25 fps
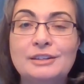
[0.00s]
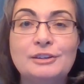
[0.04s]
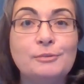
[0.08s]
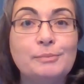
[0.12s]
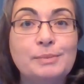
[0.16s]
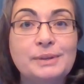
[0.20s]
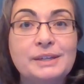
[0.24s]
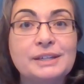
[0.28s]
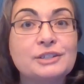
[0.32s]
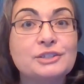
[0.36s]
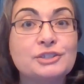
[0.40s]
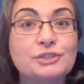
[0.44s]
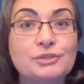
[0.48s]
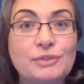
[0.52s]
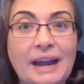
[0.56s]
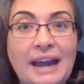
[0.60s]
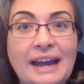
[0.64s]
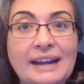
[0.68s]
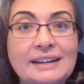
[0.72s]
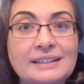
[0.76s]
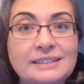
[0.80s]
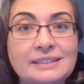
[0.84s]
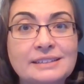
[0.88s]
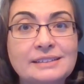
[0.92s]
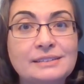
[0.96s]
be
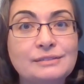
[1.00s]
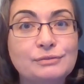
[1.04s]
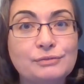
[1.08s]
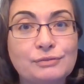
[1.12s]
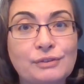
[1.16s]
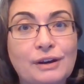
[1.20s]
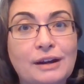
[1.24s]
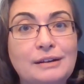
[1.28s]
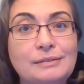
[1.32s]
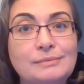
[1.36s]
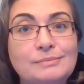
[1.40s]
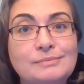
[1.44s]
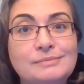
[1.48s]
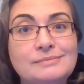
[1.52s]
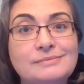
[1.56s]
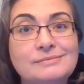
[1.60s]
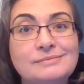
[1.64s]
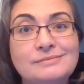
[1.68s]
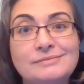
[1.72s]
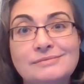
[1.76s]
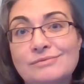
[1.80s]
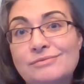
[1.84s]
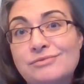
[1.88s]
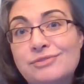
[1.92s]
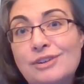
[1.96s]
extracted
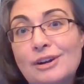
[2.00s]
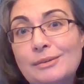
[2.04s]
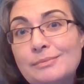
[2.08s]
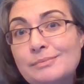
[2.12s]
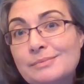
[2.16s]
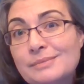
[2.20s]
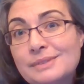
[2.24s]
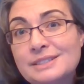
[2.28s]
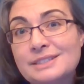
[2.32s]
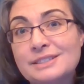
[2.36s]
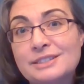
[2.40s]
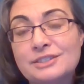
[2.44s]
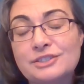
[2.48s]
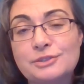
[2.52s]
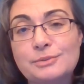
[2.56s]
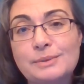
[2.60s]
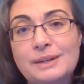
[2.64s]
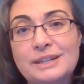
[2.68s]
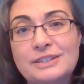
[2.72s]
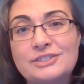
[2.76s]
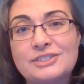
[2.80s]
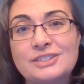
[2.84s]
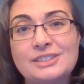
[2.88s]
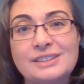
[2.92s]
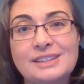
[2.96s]
from a
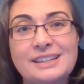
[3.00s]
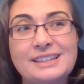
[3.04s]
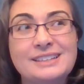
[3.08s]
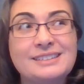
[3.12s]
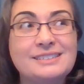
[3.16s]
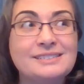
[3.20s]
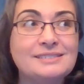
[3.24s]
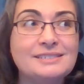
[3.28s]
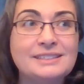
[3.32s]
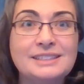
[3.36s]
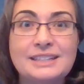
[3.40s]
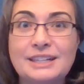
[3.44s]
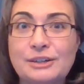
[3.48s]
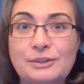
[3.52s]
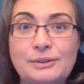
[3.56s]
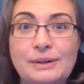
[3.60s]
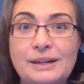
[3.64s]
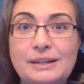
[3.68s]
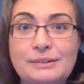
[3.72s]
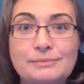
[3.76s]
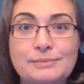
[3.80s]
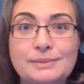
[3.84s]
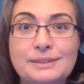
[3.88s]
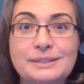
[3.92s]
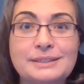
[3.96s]
situation that
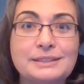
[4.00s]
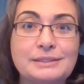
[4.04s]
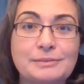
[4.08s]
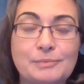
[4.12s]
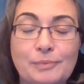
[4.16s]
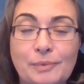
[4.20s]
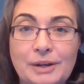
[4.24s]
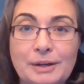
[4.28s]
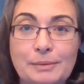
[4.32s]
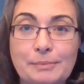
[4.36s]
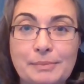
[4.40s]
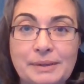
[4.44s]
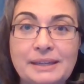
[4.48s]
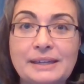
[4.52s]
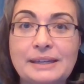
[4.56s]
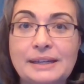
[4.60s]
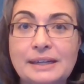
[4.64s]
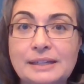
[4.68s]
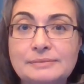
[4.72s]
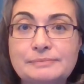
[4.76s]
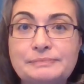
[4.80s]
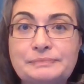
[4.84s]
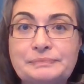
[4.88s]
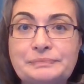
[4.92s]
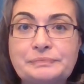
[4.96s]
I really didn't want to be
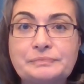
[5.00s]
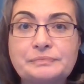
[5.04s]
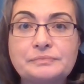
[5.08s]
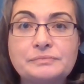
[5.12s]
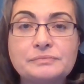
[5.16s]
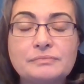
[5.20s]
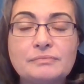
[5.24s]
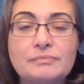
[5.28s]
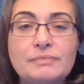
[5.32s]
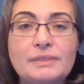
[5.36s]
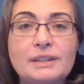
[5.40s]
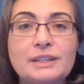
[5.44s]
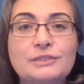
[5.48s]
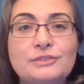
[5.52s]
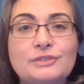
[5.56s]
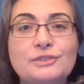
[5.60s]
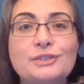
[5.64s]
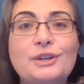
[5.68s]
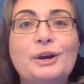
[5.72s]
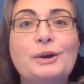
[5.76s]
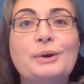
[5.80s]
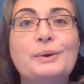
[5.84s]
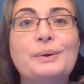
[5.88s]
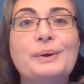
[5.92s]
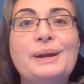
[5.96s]
in.
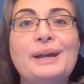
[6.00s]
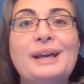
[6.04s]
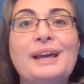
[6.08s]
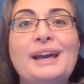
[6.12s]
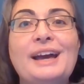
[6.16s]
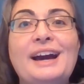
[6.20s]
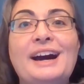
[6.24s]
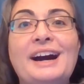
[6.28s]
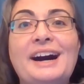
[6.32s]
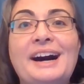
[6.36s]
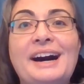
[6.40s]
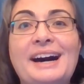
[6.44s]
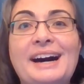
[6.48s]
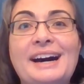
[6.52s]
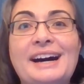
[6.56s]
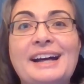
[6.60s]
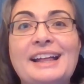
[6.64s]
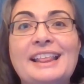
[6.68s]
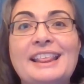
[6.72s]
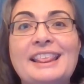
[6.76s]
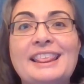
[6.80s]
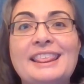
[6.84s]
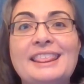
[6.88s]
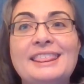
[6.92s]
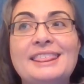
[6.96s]
So
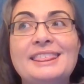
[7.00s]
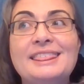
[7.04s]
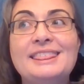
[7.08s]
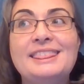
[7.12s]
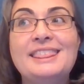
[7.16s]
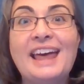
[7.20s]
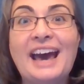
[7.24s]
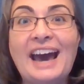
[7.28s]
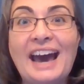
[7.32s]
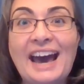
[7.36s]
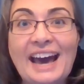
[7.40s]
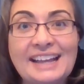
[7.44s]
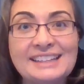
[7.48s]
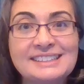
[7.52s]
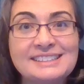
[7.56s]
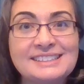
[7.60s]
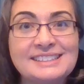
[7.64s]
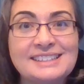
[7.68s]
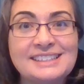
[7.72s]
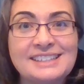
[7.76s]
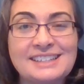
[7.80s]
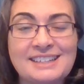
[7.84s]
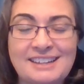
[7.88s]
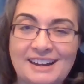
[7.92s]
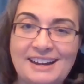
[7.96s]
that's
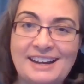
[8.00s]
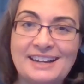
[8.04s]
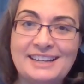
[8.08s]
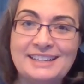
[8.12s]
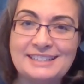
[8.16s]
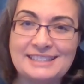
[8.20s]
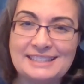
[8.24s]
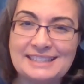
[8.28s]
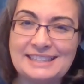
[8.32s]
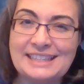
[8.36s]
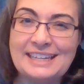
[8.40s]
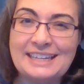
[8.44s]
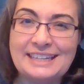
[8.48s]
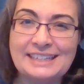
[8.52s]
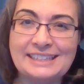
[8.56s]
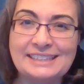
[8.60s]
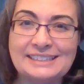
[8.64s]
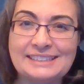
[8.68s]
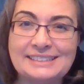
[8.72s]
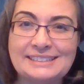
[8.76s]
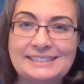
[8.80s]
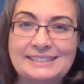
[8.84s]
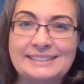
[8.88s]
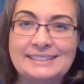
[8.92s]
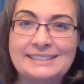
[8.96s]
the kind of
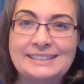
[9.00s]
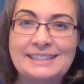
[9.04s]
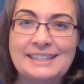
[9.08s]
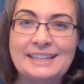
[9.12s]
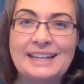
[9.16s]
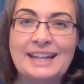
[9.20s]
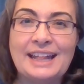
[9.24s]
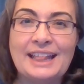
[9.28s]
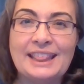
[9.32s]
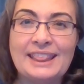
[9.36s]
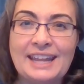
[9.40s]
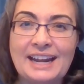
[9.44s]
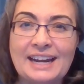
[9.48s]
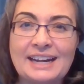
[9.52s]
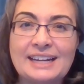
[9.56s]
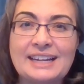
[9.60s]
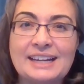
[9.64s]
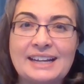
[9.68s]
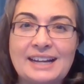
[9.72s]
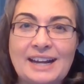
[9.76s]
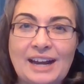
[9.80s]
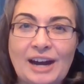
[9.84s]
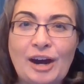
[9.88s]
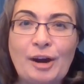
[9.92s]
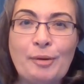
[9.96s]
things that
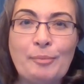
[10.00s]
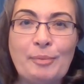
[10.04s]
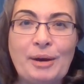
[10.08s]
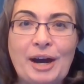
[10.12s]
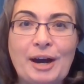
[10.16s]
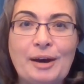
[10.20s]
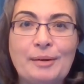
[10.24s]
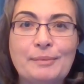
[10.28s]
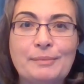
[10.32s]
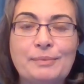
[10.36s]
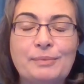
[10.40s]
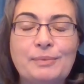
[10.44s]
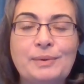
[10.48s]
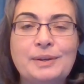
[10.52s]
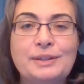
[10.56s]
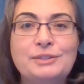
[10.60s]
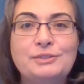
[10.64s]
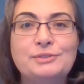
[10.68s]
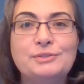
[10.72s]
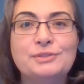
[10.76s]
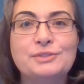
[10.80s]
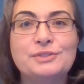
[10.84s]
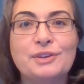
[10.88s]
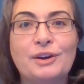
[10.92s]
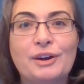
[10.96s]
can come up when
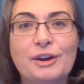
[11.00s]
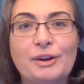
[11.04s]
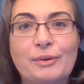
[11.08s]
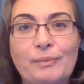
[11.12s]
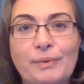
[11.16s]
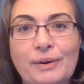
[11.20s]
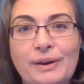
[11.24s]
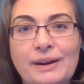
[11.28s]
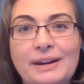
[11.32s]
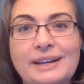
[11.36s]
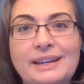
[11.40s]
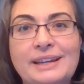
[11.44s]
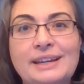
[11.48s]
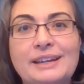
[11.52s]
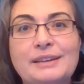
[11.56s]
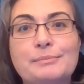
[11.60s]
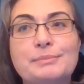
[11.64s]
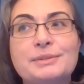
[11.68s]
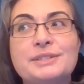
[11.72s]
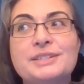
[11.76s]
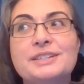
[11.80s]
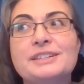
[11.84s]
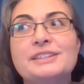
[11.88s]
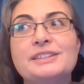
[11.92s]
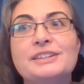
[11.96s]
you start working,
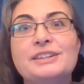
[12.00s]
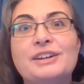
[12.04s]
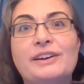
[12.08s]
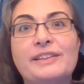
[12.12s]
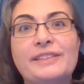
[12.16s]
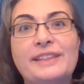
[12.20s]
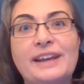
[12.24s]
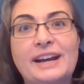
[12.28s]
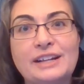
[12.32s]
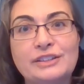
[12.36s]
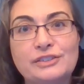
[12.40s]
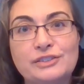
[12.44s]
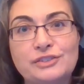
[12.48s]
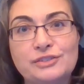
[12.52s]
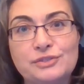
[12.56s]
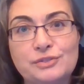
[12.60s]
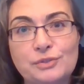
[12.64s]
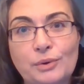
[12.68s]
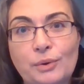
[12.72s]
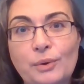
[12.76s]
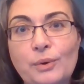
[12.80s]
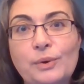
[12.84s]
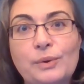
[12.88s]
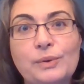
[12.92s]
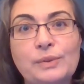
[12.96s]
particularly on that
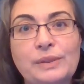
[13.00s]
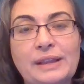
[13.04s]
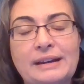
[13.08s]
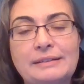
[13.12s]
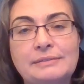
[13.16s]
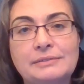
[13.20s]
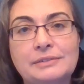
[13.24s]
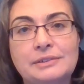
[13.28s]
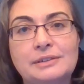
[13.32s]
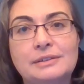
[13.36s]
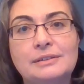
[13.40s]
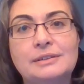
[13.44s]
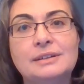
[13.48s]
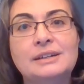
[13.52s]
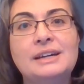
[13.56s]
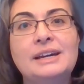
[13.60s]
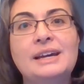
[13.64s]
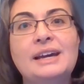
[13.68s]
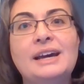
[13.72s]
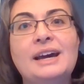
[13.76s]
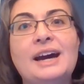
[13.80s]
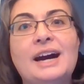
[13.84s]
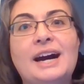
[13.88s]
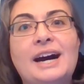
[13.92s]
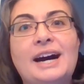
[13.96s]
soul level,
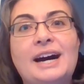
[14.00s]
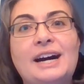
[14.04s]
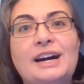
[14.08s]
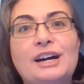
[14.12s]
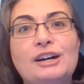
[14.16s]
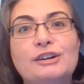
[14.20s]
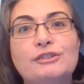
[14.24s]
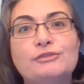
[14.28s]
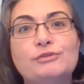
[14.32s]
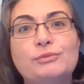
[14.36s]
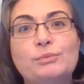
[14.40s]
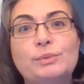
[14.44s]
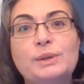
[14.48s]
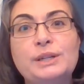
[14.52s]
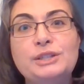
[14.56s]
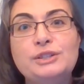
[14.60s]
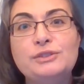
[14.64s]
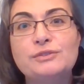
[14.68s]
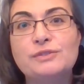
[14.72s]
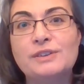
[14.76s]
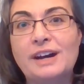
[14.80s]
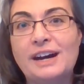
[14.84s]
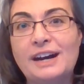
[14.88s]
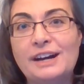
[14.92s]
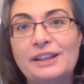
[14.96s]
of when
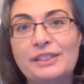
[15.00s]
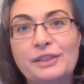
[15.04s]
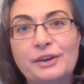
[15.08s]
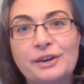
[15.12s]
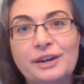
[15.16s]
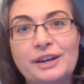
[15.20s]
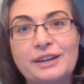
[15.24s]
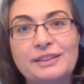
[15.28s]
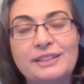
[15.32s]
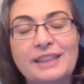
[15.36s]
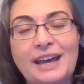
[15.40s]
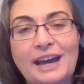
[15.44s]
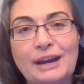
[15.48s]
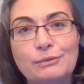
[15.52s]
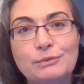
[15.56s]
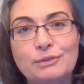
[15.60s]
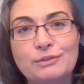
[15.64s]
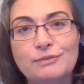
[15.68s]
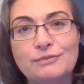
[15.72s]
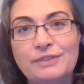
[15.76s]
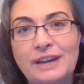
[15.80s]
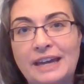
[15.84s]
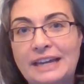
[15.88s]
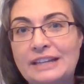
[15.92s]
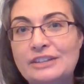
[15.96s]
you've got that
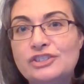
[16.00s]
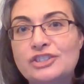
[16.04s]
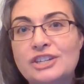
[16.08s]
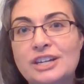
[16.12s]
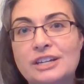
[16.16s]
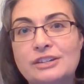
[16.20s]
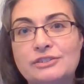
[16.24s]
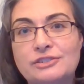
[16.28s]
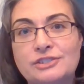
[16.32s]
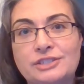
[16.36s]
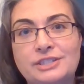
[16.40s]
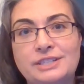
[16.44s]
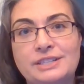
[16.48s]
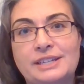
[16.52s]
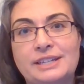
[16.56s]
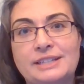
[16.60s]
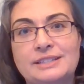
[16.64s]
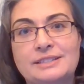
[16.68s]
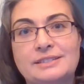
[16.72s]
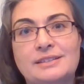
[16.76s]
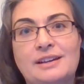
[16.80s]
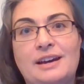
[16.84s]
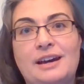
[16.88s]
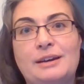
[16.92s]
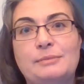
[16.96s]
revenge energy
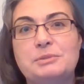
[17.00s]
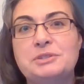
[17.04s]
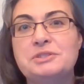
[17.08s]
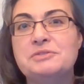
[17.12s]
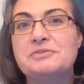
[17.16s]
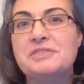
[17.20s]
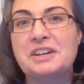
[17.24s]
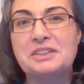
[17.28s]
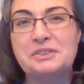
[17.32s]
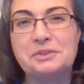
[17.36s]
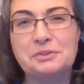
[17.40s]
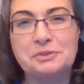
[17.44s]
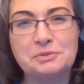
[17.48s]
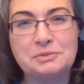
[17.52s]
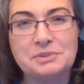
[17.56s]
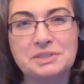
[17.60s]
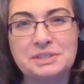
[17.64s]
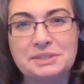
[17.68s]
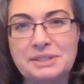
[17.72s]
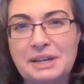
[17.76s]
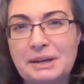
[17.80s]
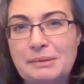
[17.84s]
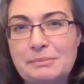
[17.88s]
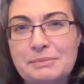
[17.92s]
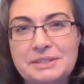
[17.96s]
against God, when you've got those
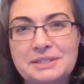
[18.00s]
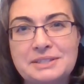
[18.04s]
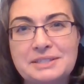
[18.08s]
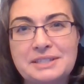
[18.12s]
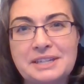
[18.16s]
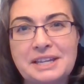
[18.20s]
resentments